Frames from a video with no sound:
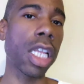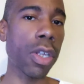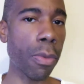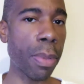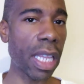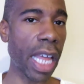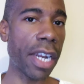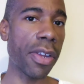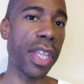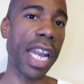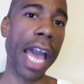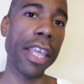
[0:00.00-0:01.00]
a little bit
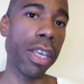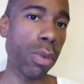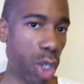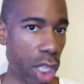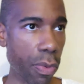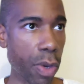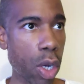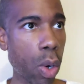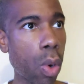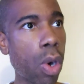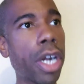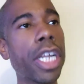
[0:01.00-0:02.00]
later than I usually
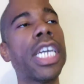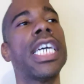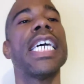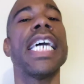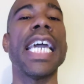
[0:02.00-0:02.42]
record,